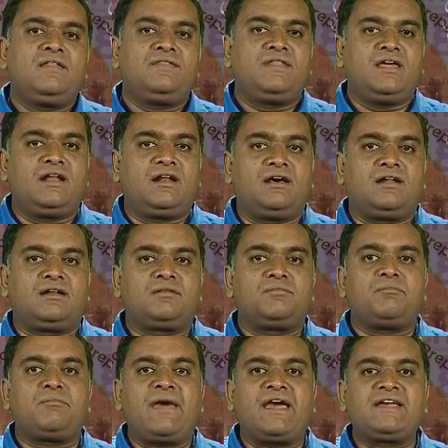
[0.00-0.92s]
There are
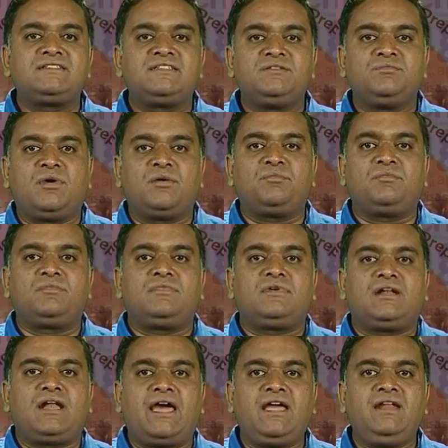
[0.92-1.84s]
maximum
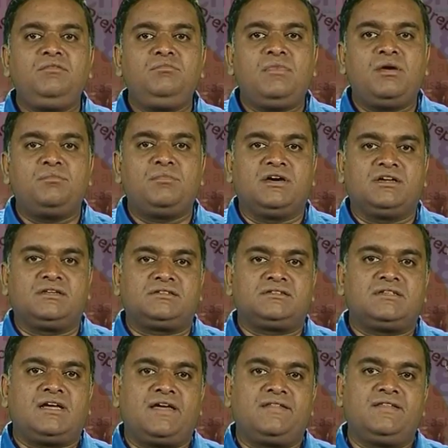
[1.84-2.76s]
9 members
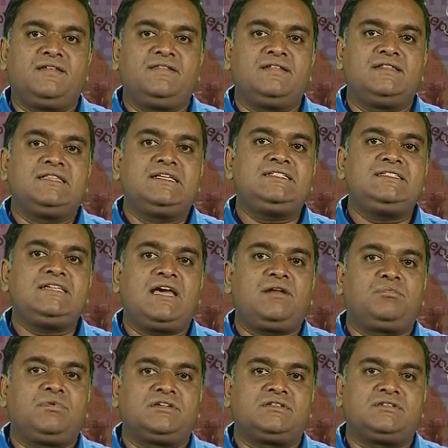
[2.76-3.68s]
other than the
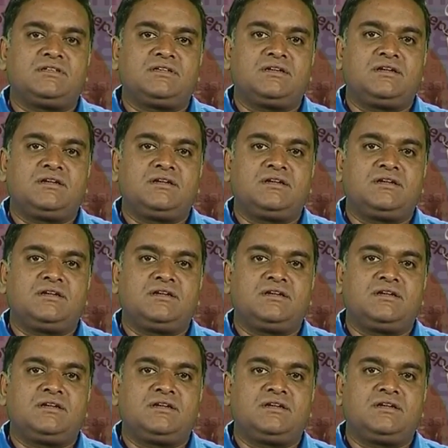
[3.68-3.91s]
chairperson.